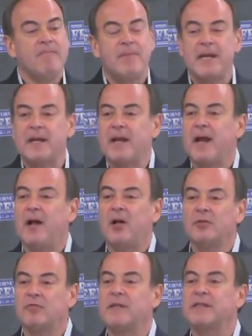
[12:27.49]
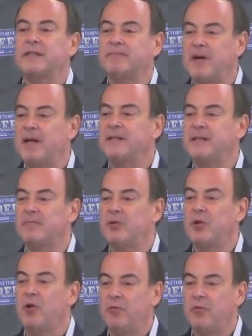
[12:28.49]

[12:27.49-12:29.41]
being held responsible